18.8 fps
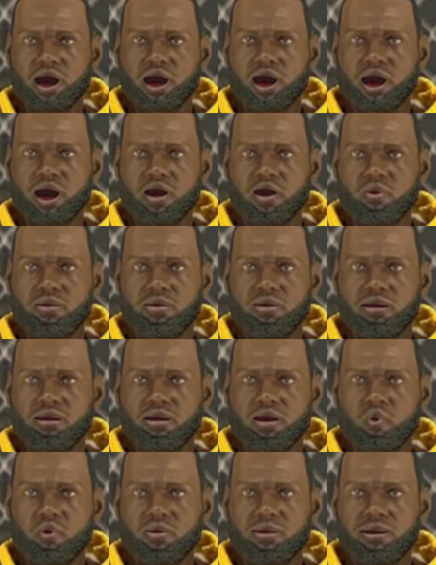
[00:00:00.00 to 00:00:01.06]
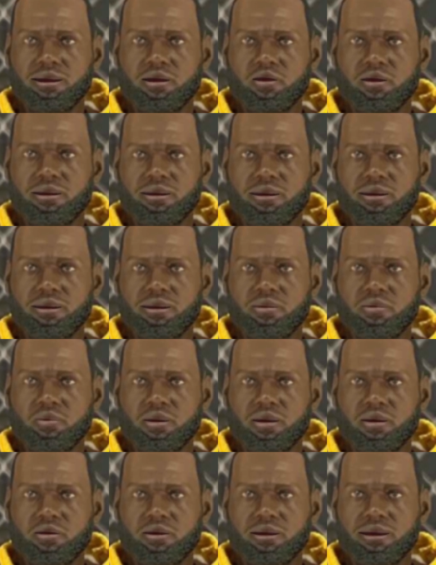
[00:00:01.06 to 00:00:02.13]
I don't know what songs he used it
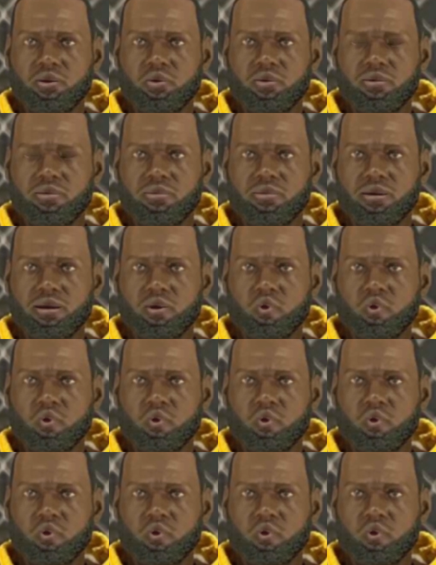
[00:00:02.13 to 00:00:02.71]
to produce with,